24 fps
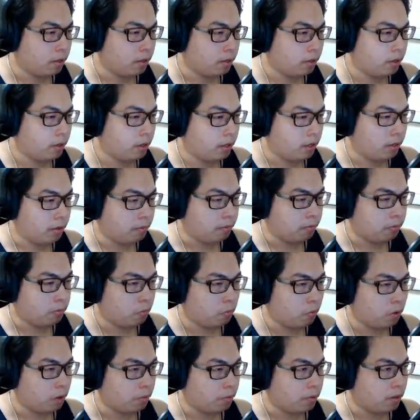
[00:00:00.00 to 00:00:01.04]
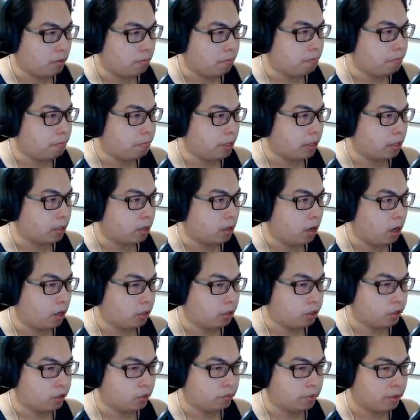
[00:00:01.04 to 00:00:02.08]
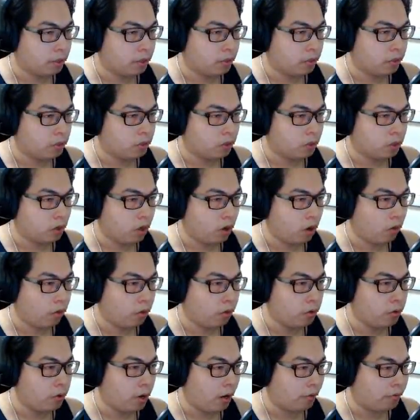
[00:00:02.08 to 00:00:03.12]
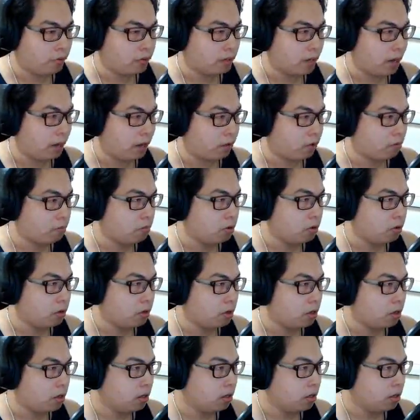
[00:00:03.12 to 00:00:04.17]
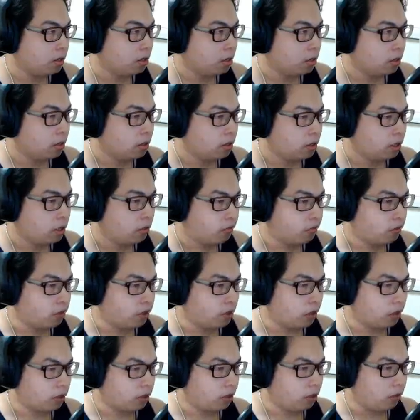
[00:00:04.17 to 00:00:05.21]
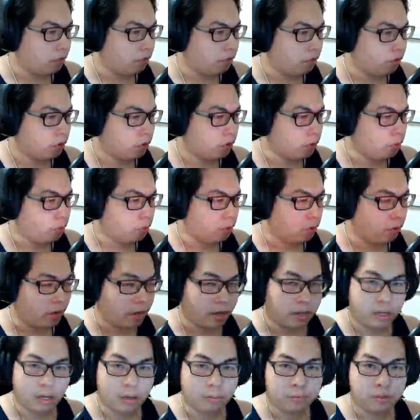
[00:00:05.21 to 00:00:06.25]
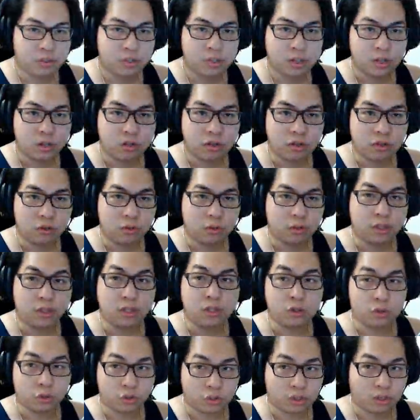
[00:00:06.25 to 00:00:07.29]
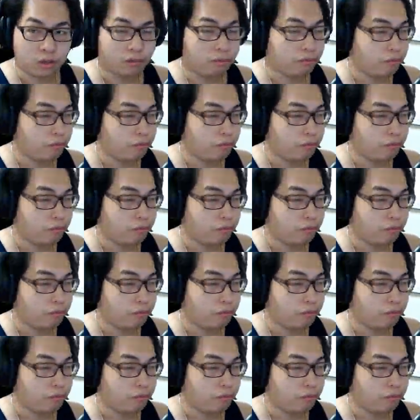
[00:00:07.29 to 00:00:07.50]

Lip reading: want to be a bit cautious, because although you have stagger immunity, if you're not careful, you will end up snickerdoodling yourself.